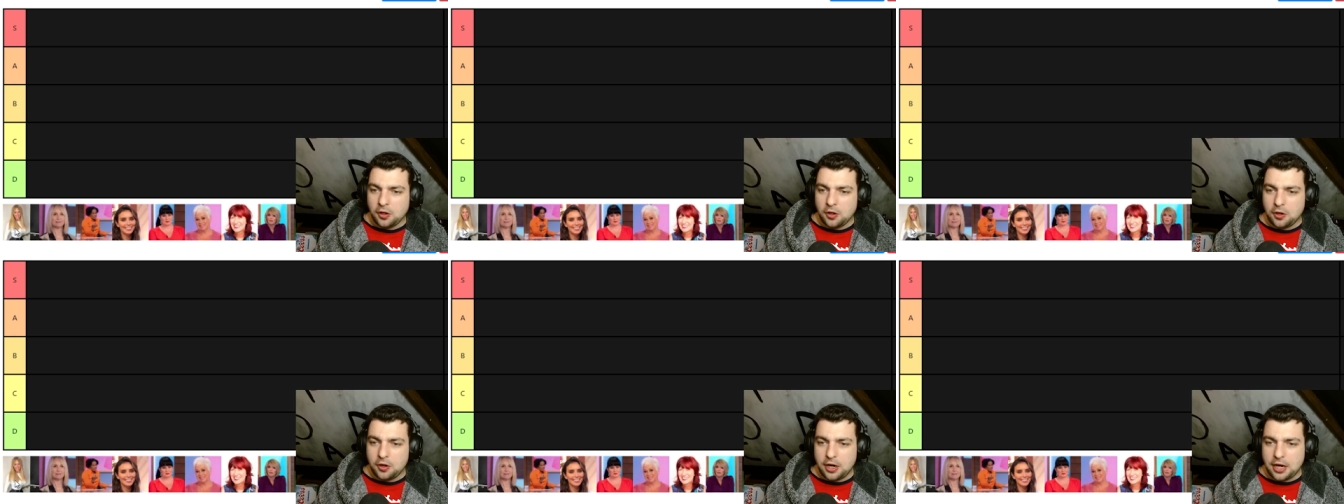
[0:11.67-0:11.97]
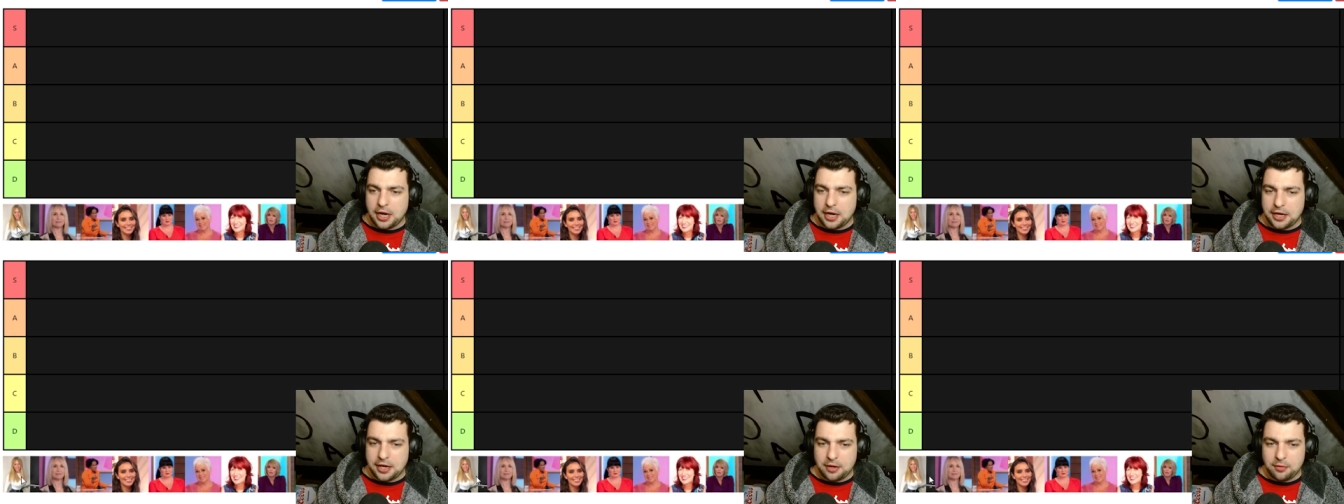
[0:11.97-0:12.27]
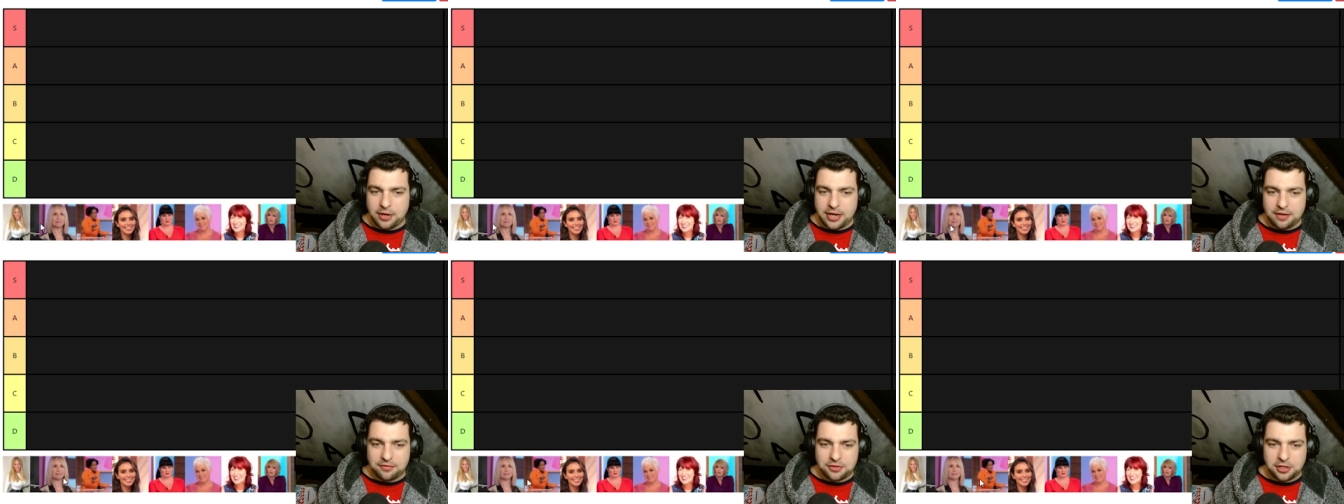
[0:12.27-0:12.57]
All right, here
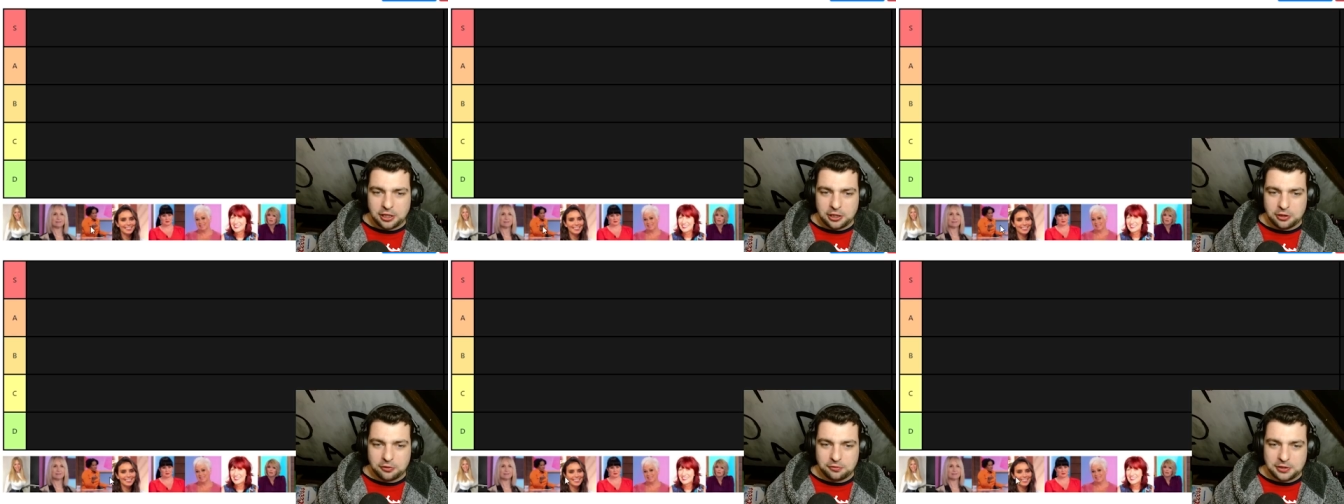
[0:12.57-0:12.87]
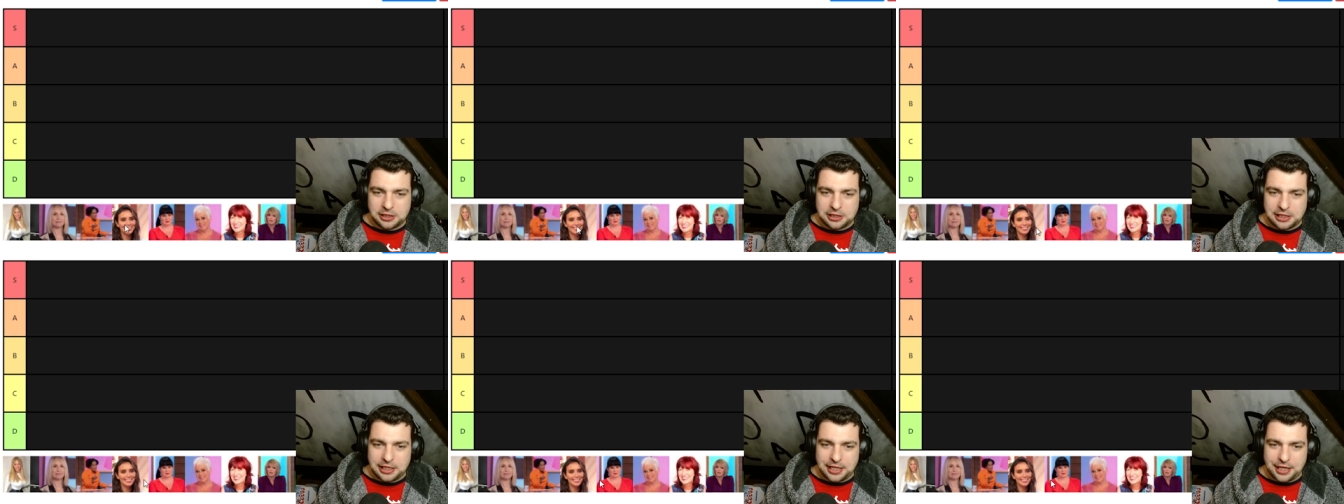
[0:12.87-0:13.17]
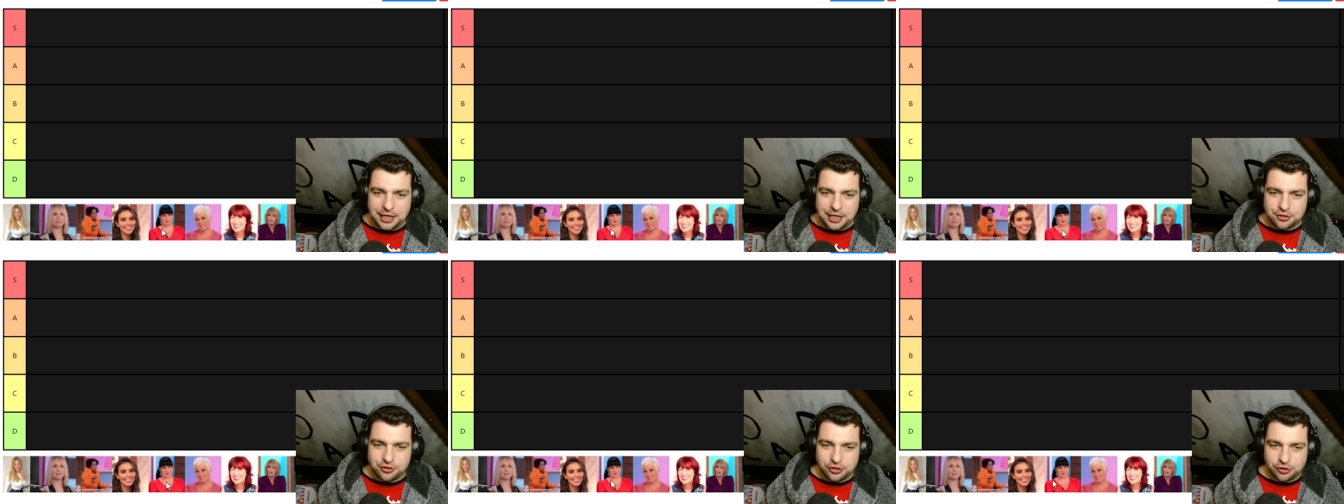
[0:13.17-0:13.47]
we have the lovely
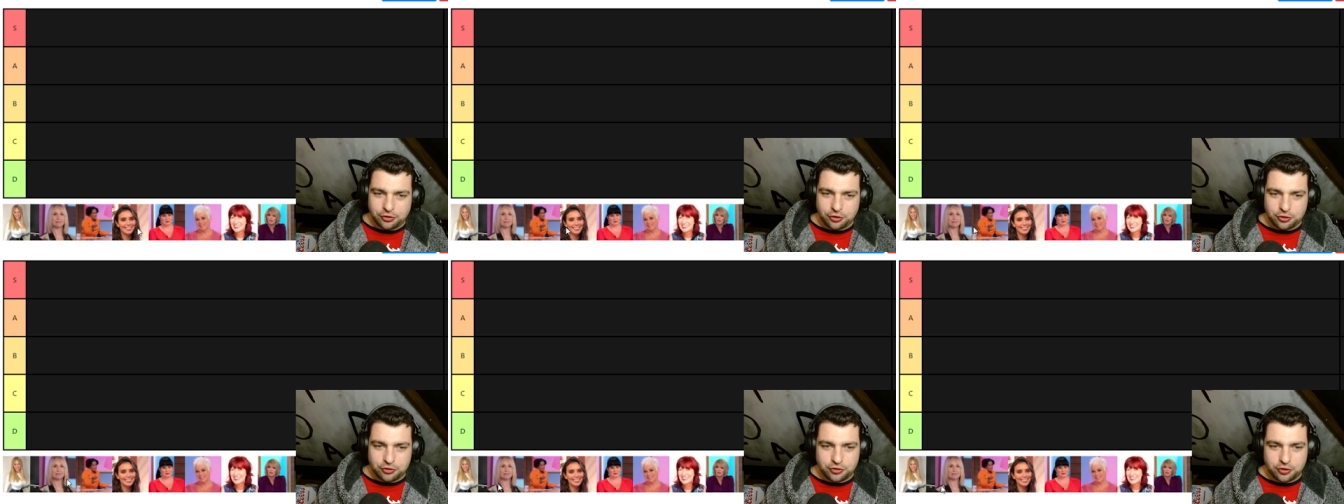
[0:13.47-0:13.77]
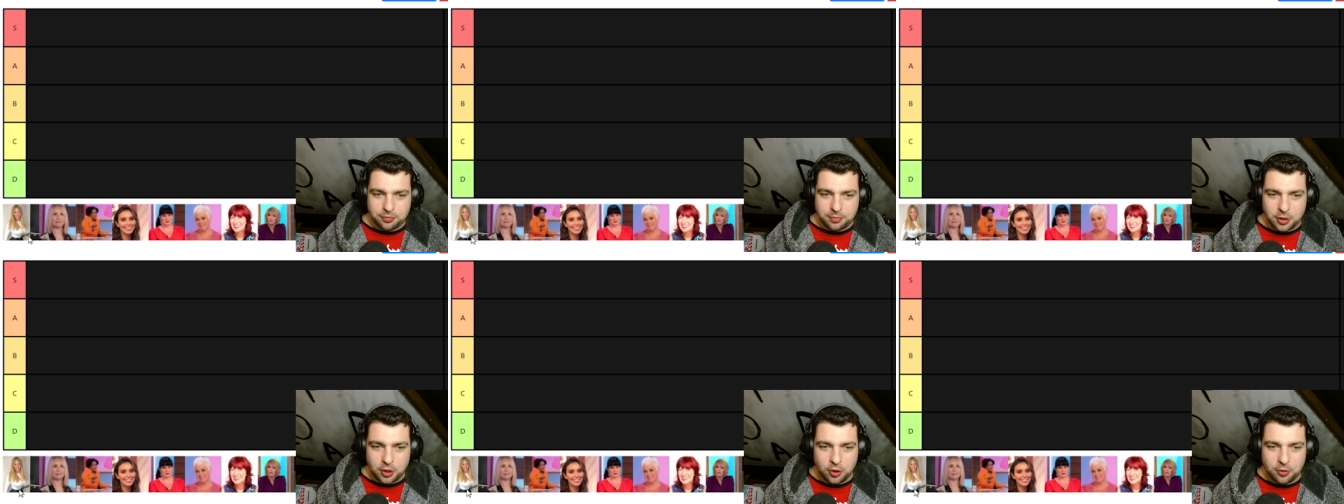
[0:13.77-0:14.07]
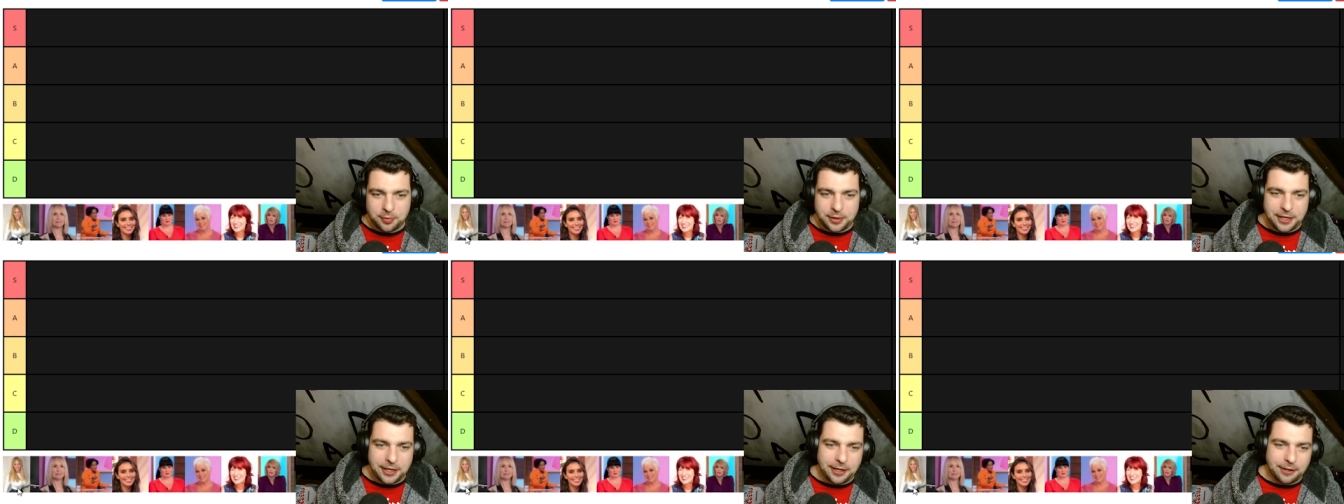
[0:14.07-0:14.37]
ladies across the
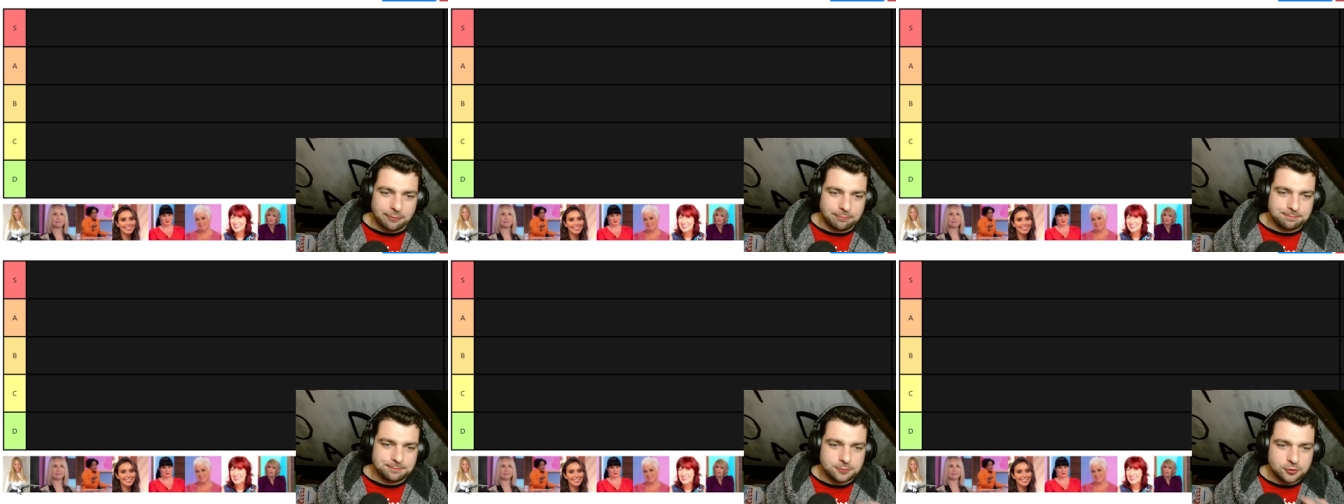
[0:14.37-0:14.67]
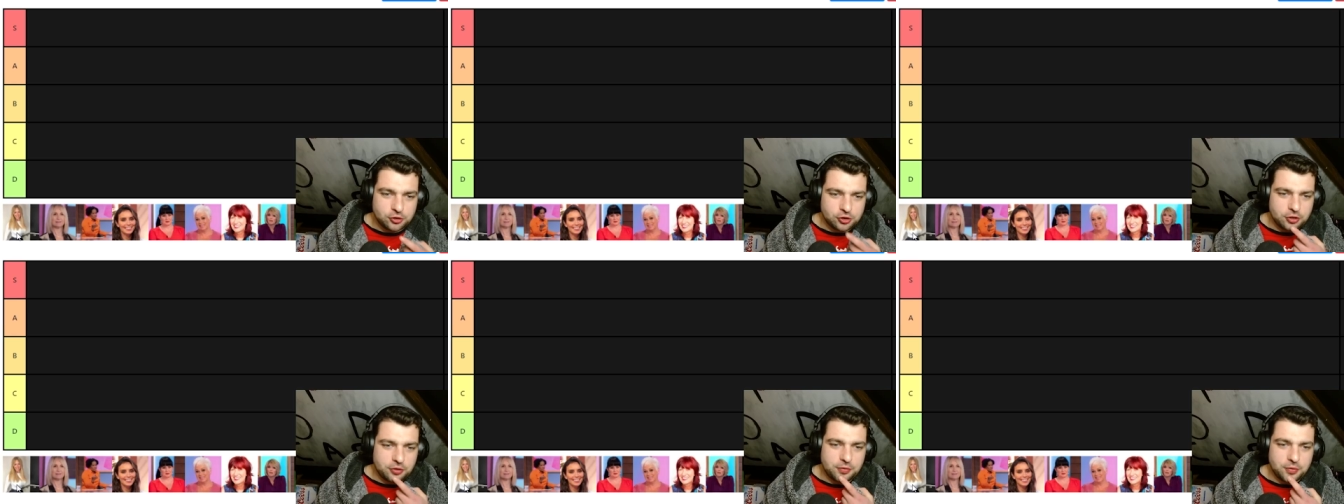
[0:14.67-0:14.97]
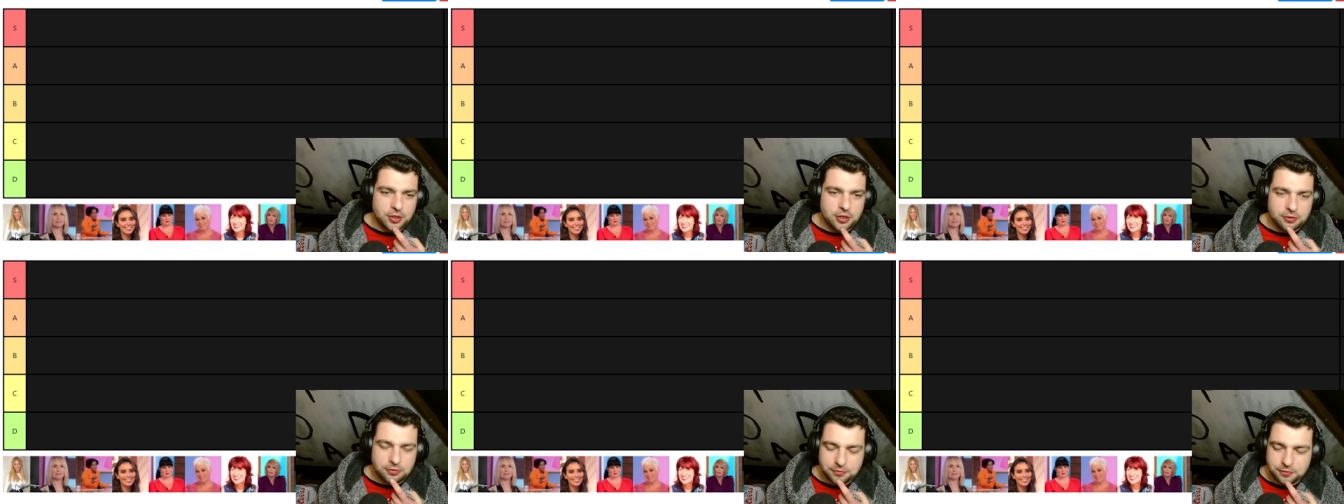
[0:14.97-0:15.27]
bottom here. So who've
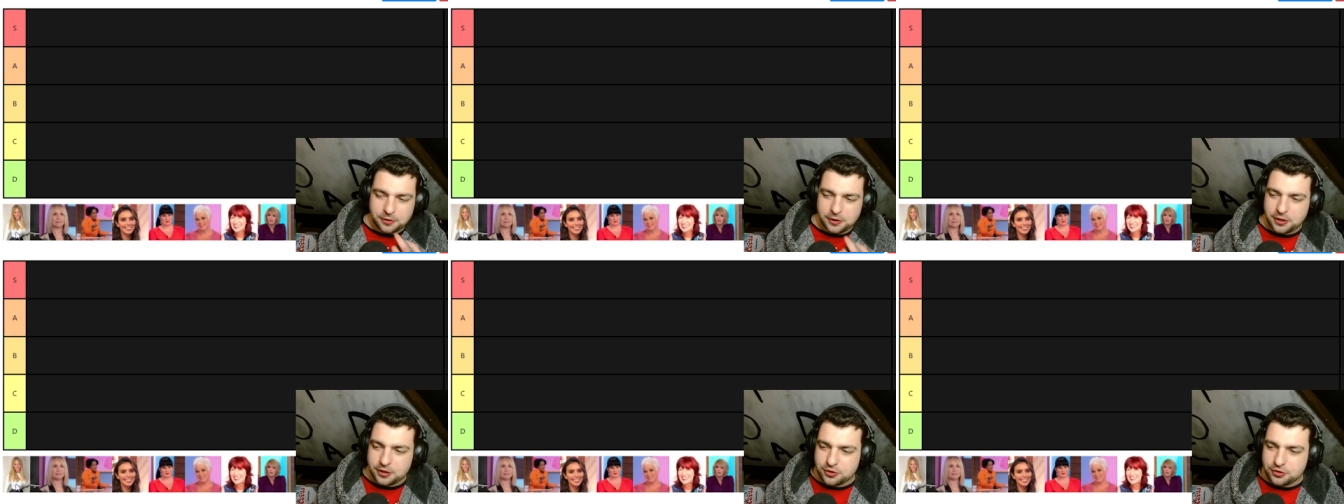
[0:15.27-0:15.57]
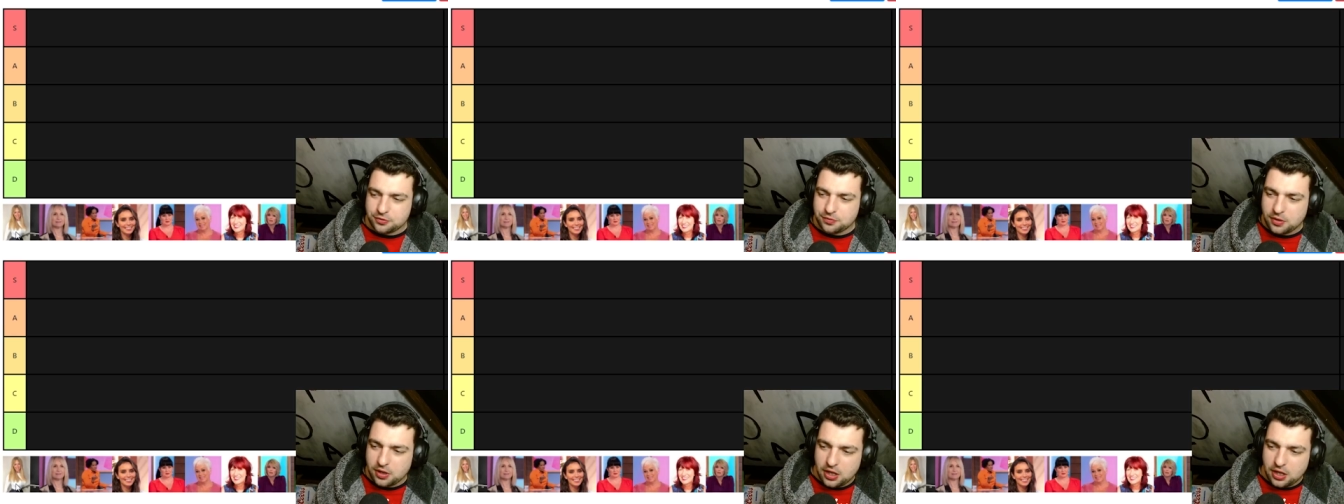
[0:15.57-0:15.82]
we got first?